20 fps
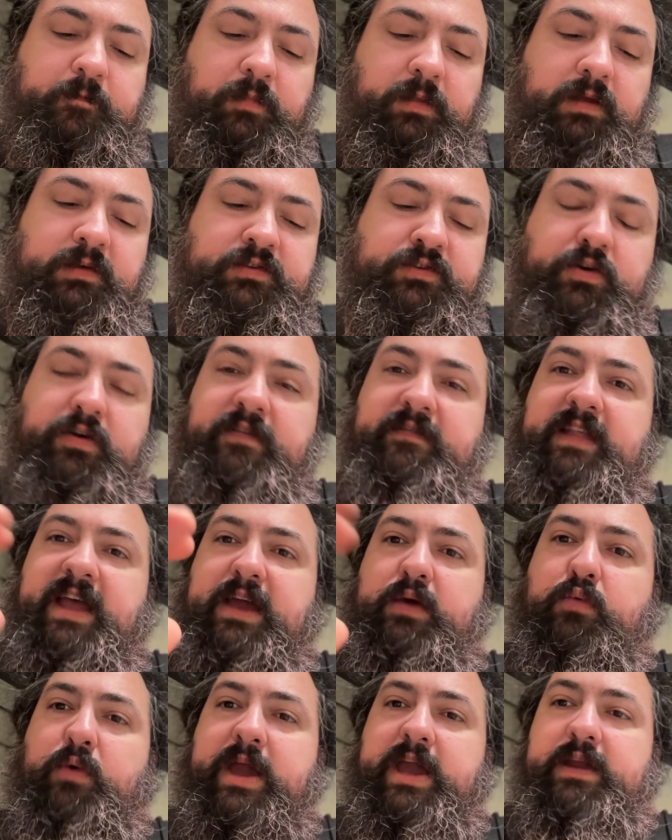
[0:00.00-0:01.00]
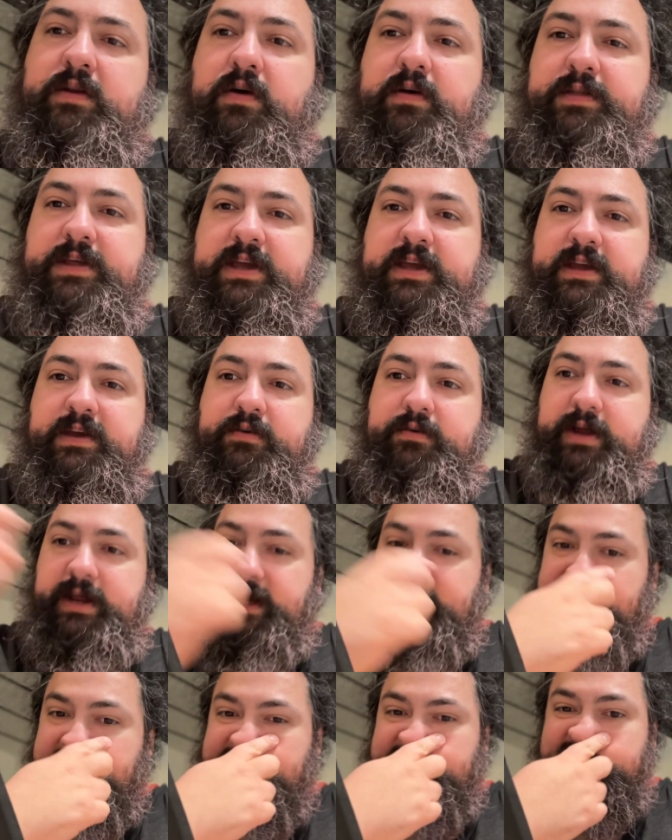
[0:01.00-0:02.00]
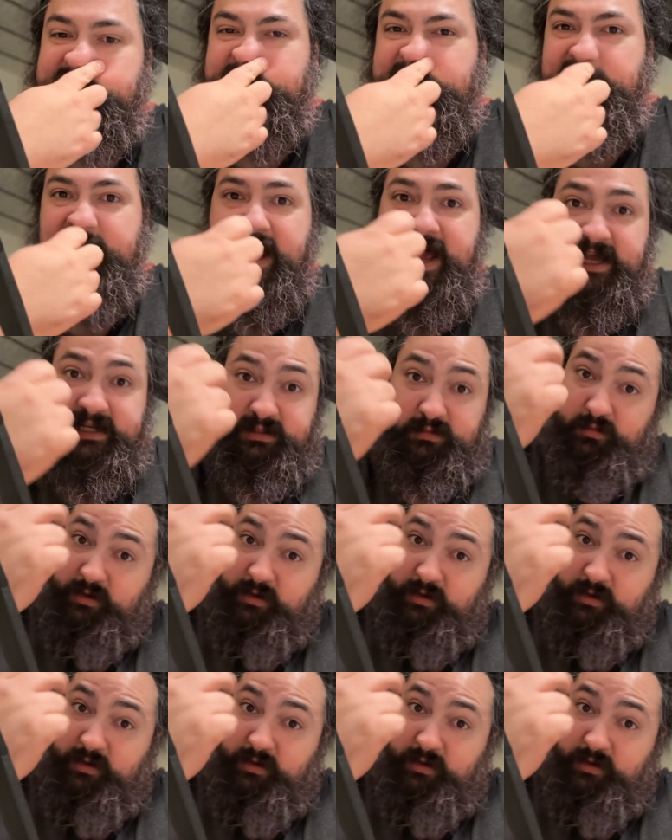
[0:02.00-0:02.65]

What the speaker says: sort of like weighed all the ingredients as